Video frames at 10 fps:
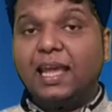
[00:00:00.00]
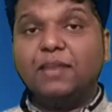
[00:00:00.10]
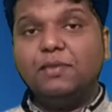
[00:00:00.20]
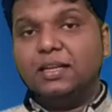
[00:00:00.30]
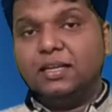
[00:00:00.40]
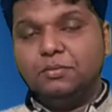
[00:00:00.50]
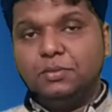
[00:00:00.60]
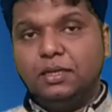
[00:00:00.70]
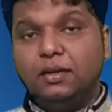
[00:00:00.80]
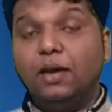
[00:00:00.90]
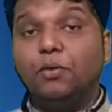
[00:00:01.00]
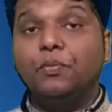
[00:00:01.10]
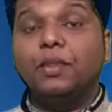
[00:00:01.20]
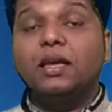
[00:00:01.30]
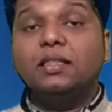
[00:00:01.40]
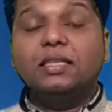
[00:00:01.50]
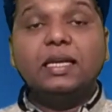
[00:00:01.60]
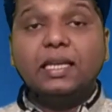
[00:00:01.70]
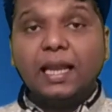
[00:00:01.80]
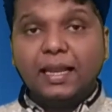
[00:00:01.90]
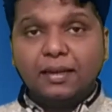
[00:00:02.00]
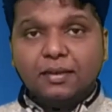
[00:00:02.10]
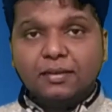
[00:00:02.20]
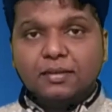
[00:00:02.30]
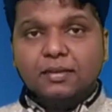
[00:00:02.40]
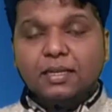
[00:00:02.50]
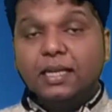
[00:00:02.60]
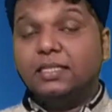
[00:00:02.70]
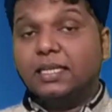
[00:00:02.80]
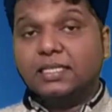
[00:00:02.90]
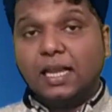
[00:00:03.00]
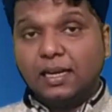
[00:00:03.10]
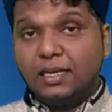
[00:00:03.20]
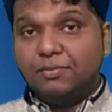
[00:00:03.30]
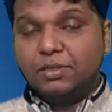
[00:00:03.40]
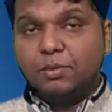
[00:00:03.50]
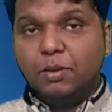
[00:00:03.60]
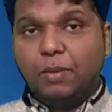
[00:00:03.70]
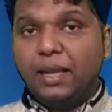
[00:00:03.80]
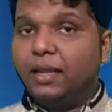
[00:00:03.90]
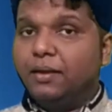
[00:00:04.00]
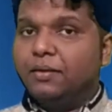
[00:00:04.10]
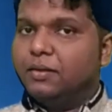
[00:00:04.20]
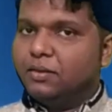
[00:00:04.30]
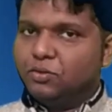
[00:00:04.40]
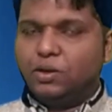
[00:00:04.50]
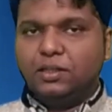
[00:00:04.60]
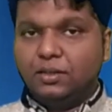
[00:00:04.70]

9 will come there. Now, 39, it's exactly divisible by 3.